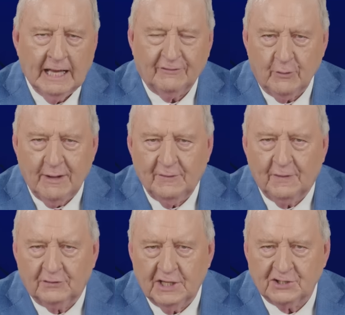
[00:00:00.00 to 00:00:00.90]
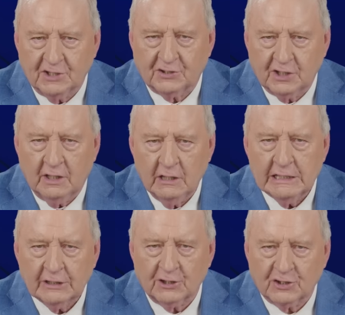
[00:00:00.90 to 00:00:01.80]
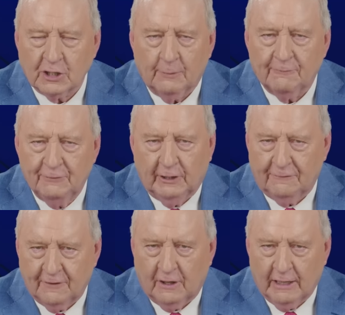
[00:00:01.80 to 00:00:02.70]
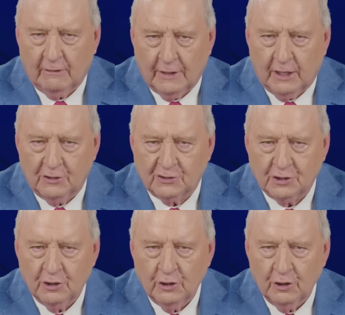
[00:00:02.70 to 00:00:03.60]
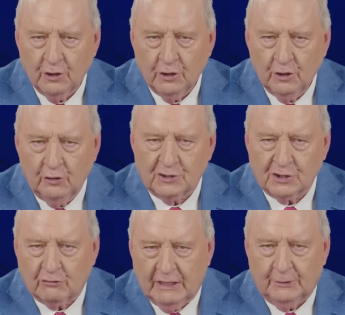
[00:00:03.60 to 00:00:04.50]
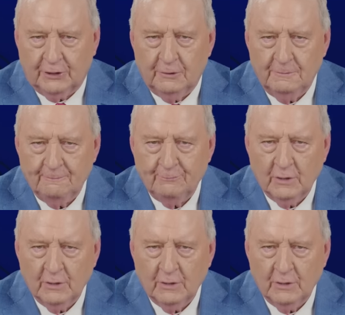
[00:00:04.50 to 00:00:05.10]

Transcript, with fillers: And if you haven't the decency to stop vilifying those who disagree with you,